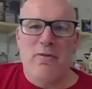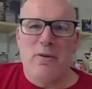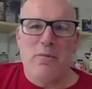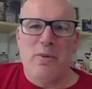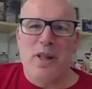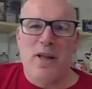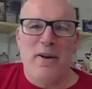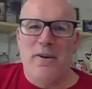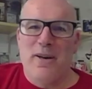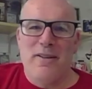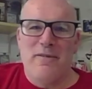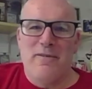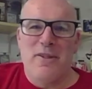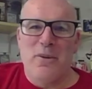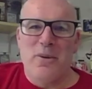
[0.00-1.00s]
player, end
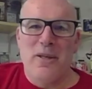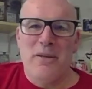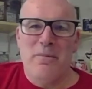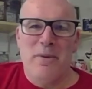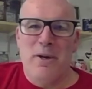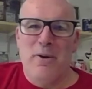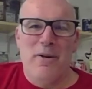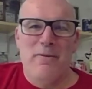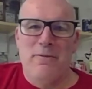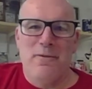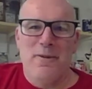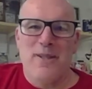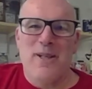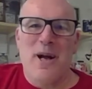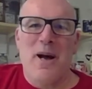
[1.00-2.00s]
of story, period, full
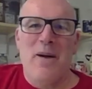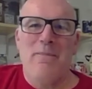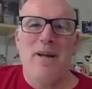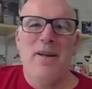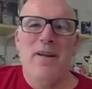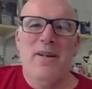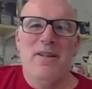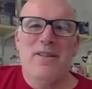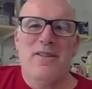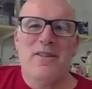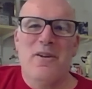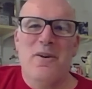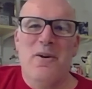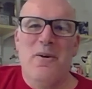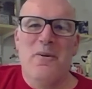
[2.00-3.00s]
stop.
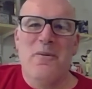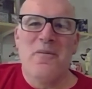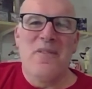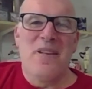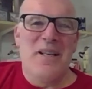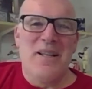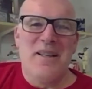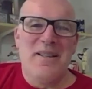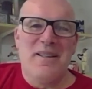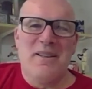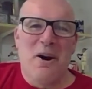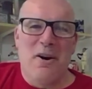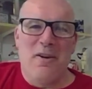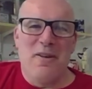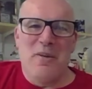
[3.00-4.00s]
So
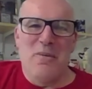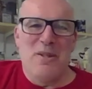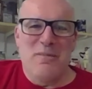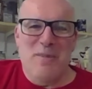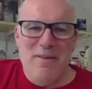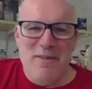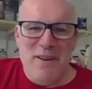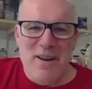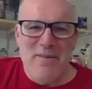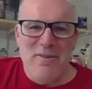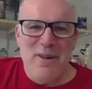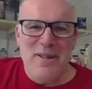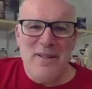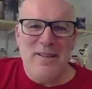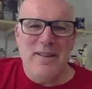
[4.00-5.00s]
Garvey was my
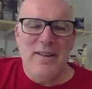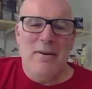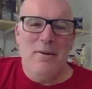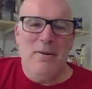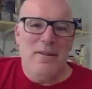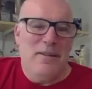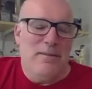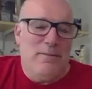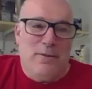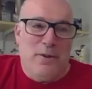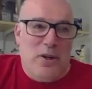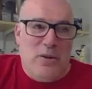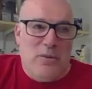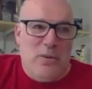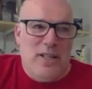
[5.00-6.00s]
favorite, and for
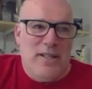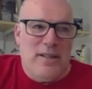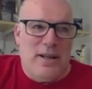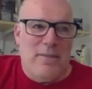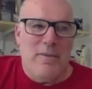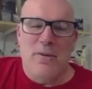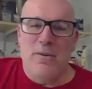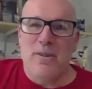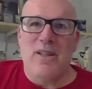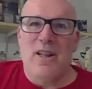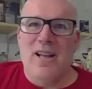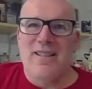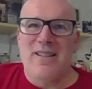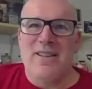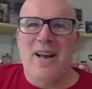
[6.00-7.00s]
good reason. I mean, there was a
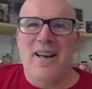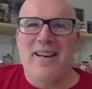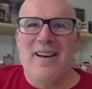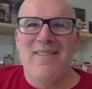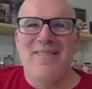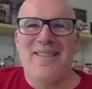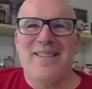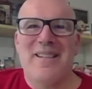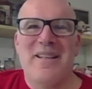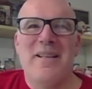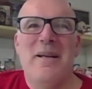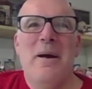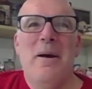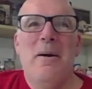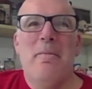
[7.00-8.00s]
lot to like, obviously,
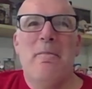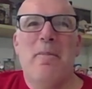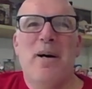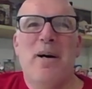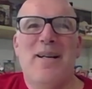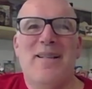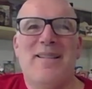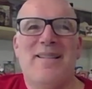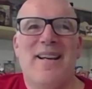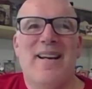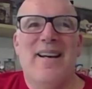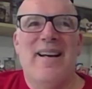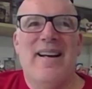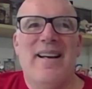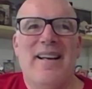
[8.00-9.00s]
but
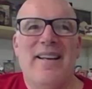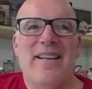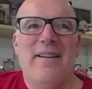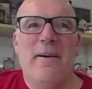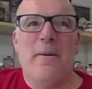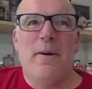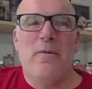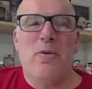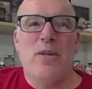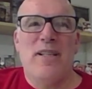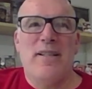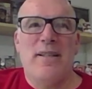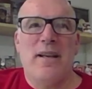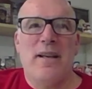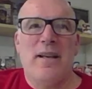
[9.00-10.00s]

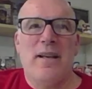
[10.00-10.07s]
it